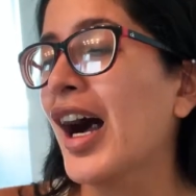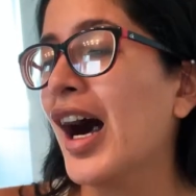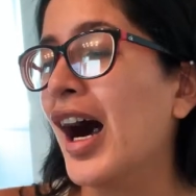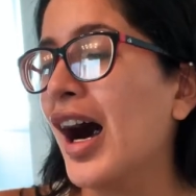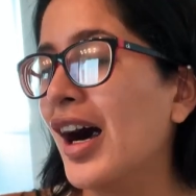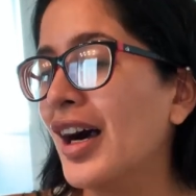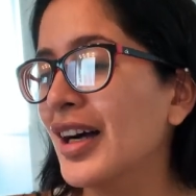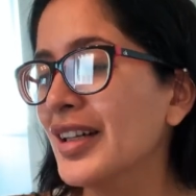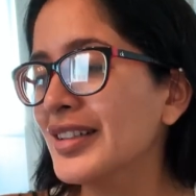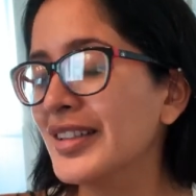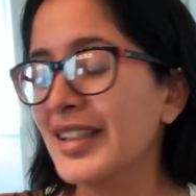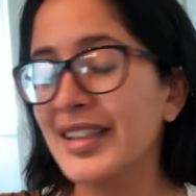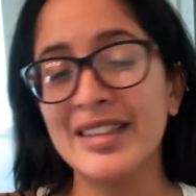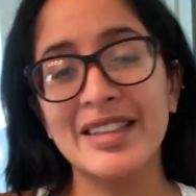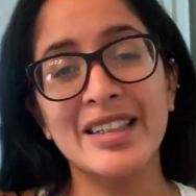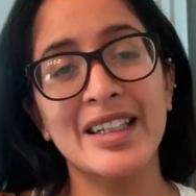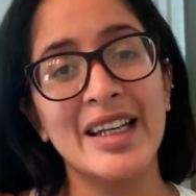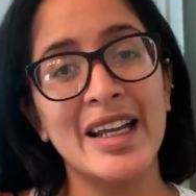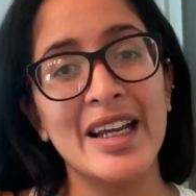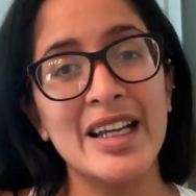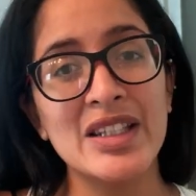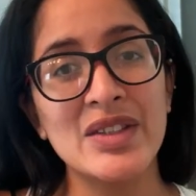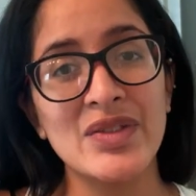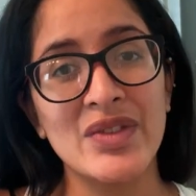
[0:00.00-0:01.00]
On to
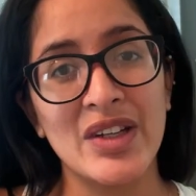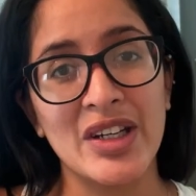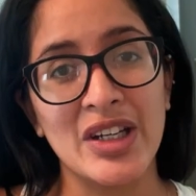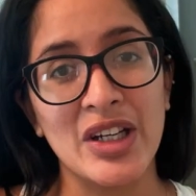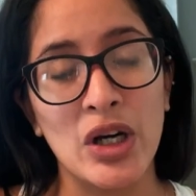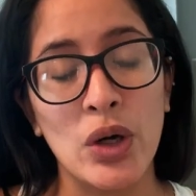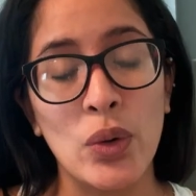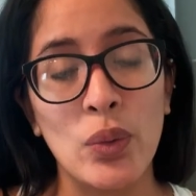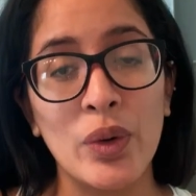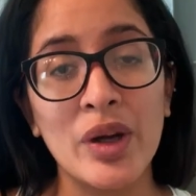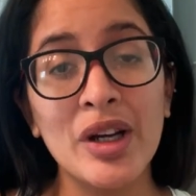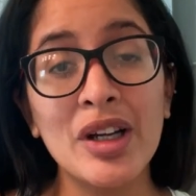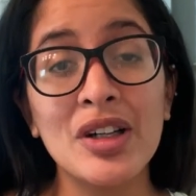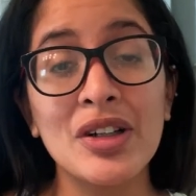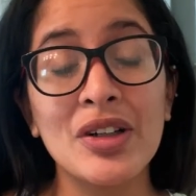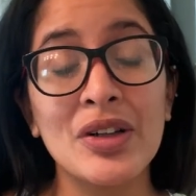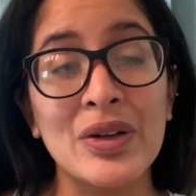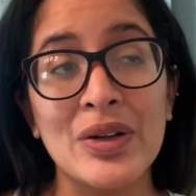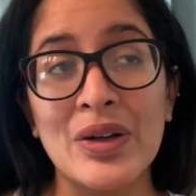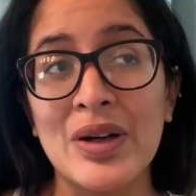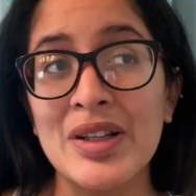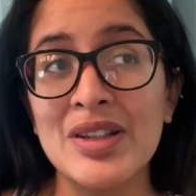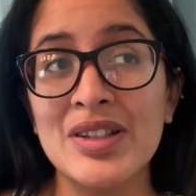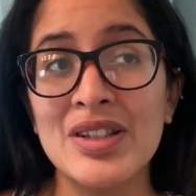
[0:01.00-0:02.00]
today's video, we are
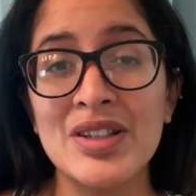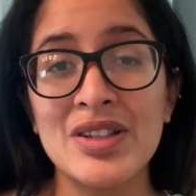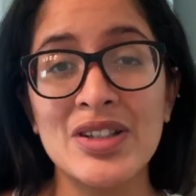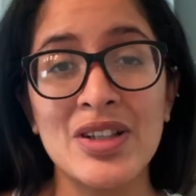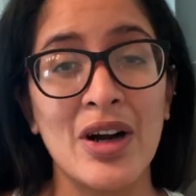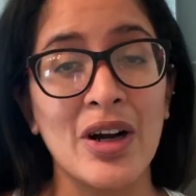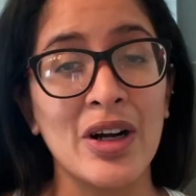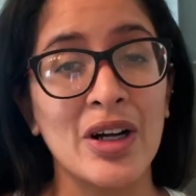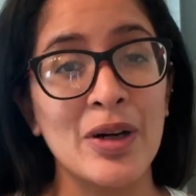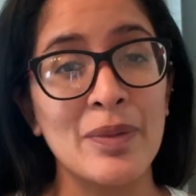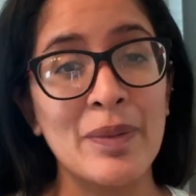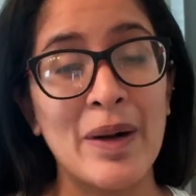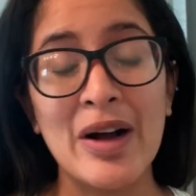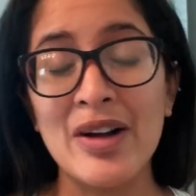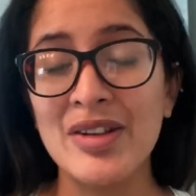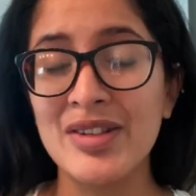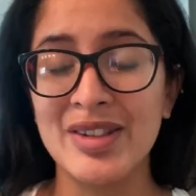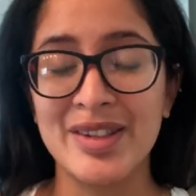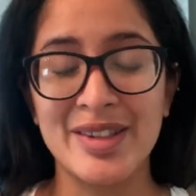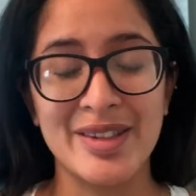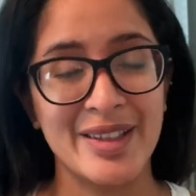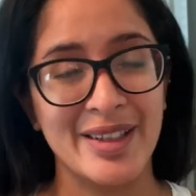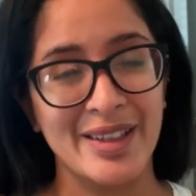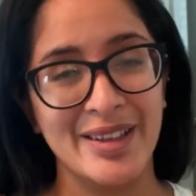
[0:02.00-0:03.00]
going to talk about
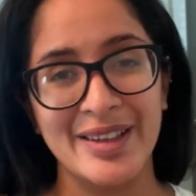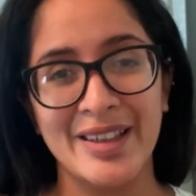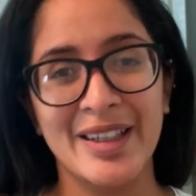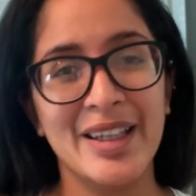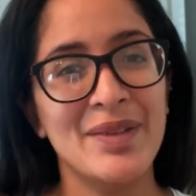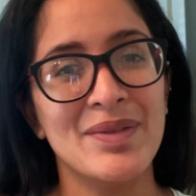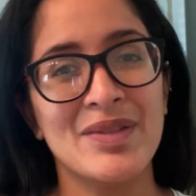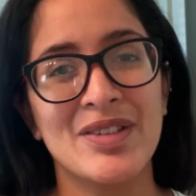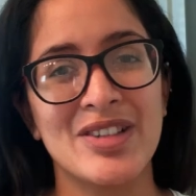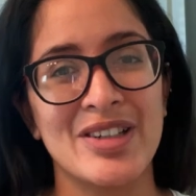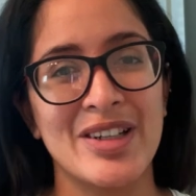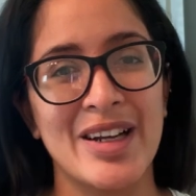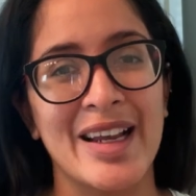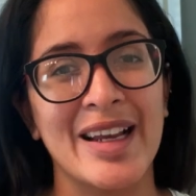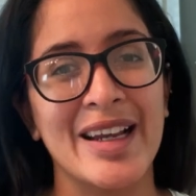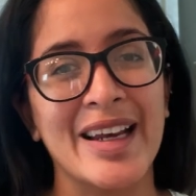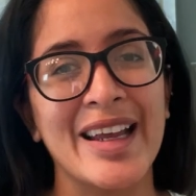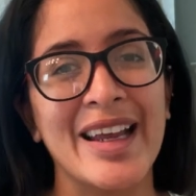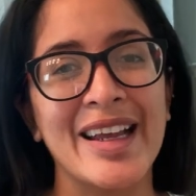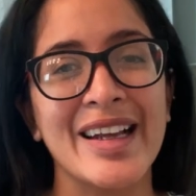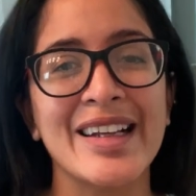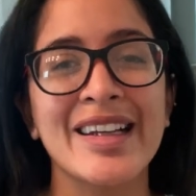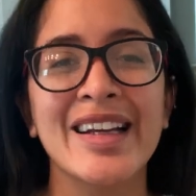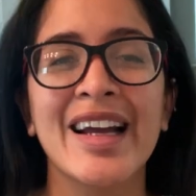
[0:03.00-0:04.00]
sleep
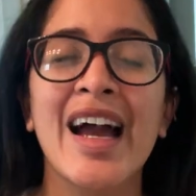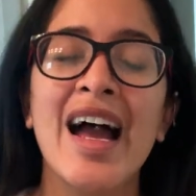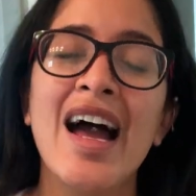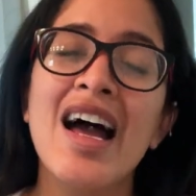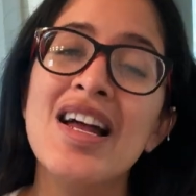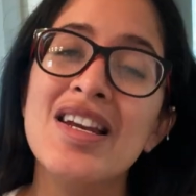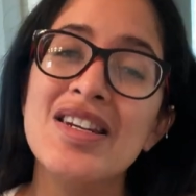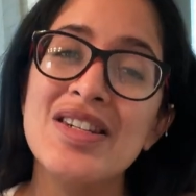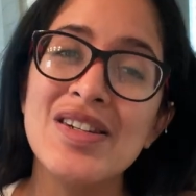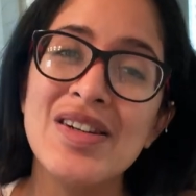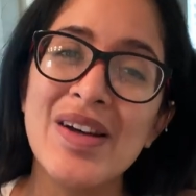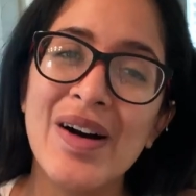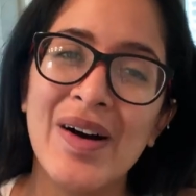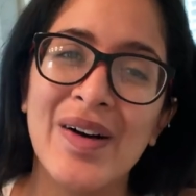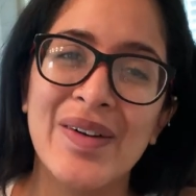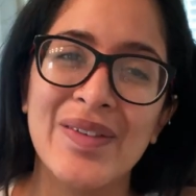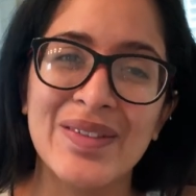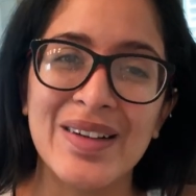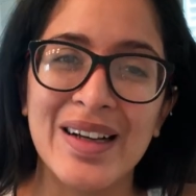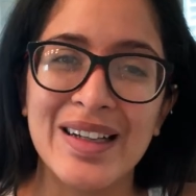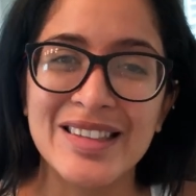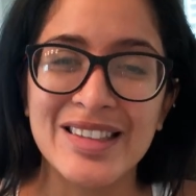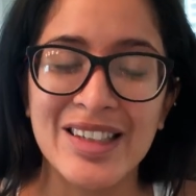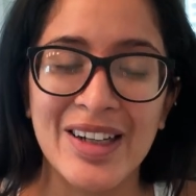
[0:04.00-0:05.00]
training. And no, I'm
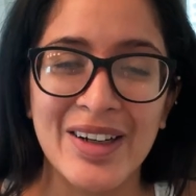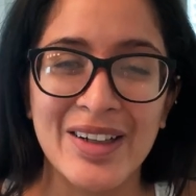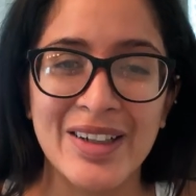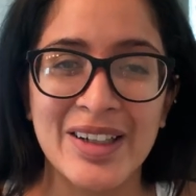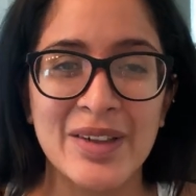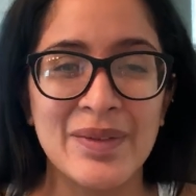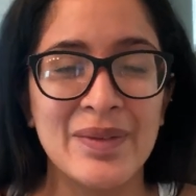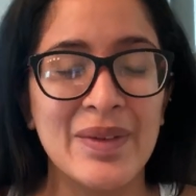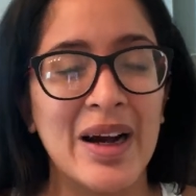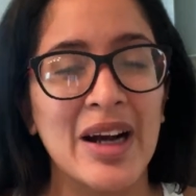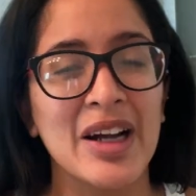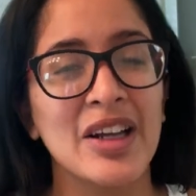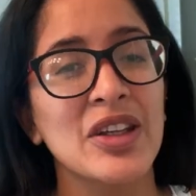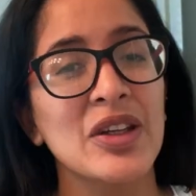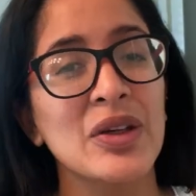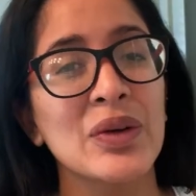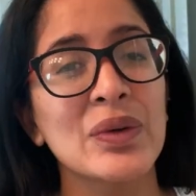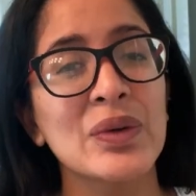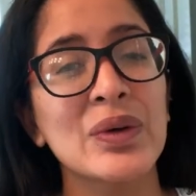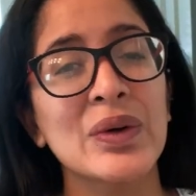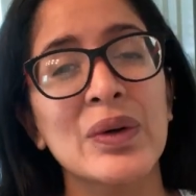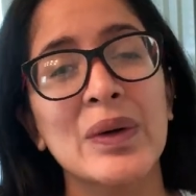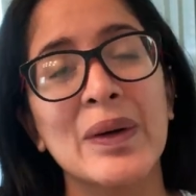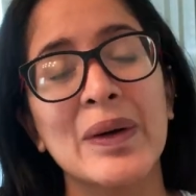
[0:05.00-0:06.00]
not talking about
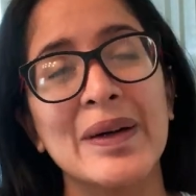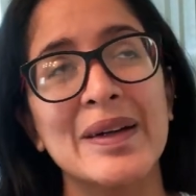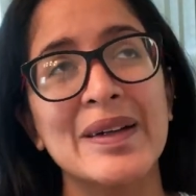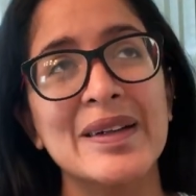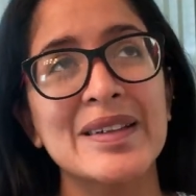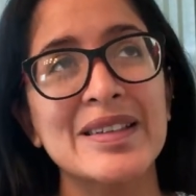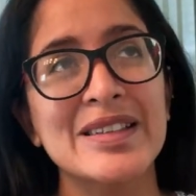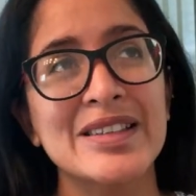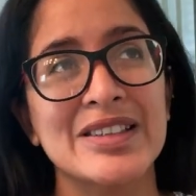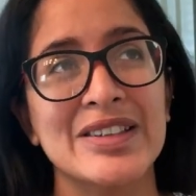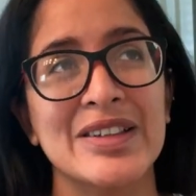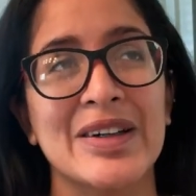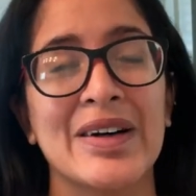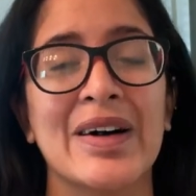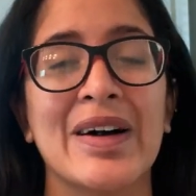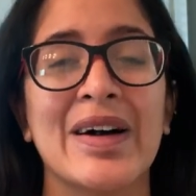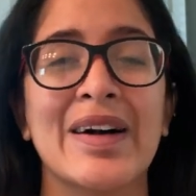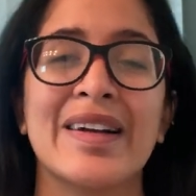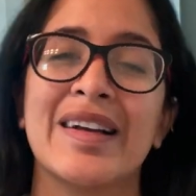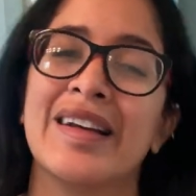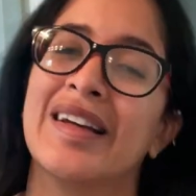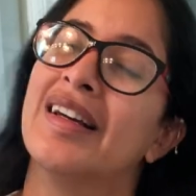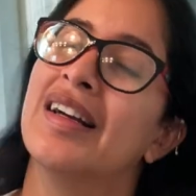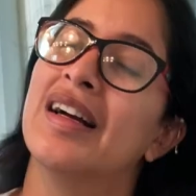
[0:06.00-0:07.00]
you or your
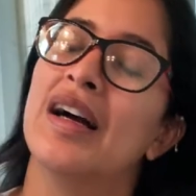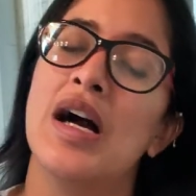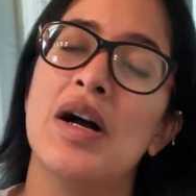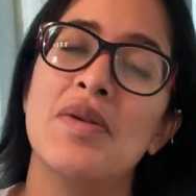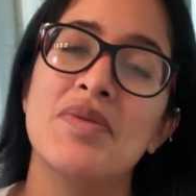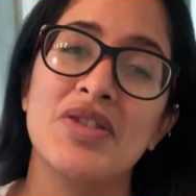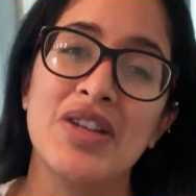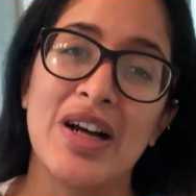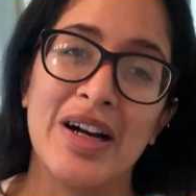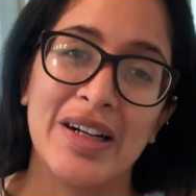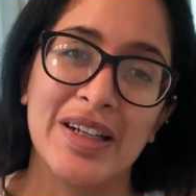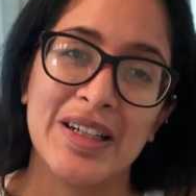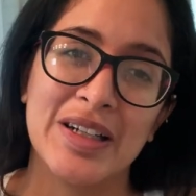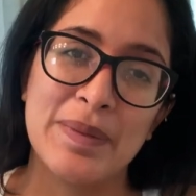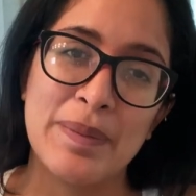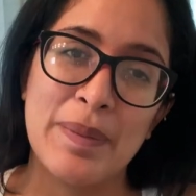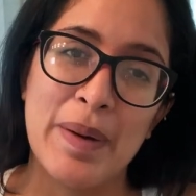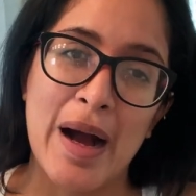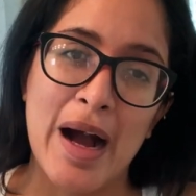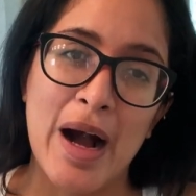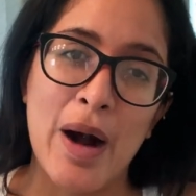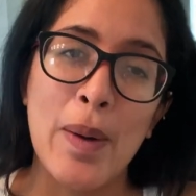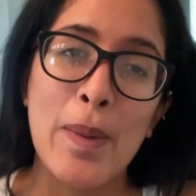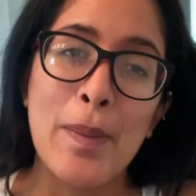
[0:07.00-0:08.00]
dog. I'm talking
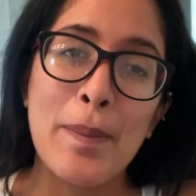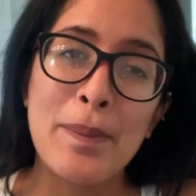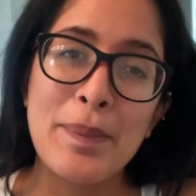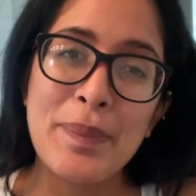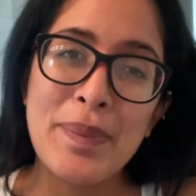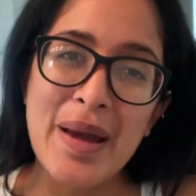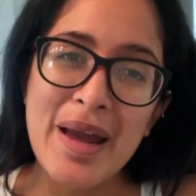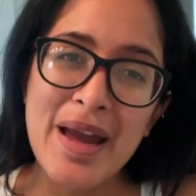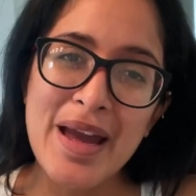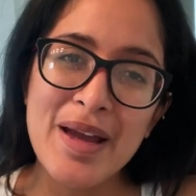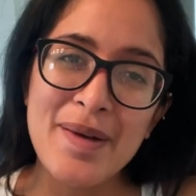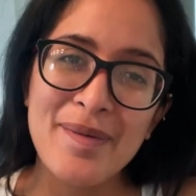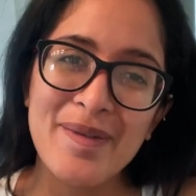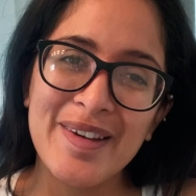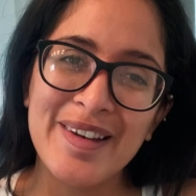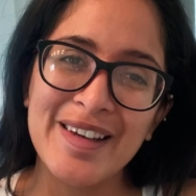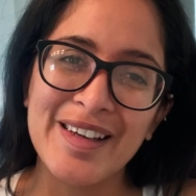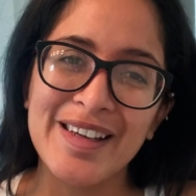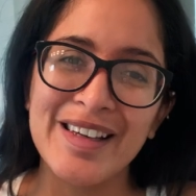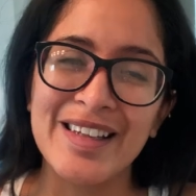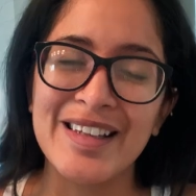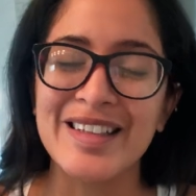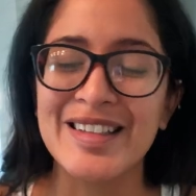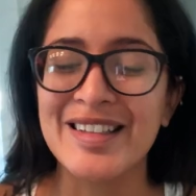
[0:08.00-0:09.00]
about
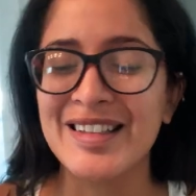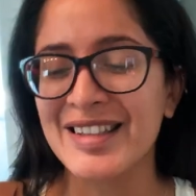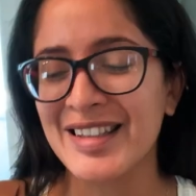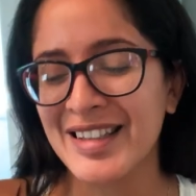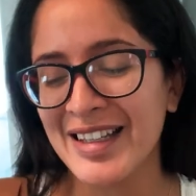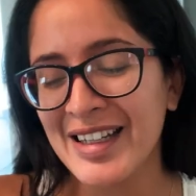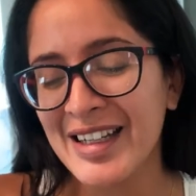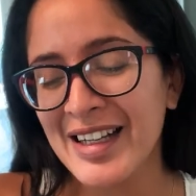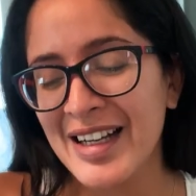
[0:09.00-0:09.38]
babies.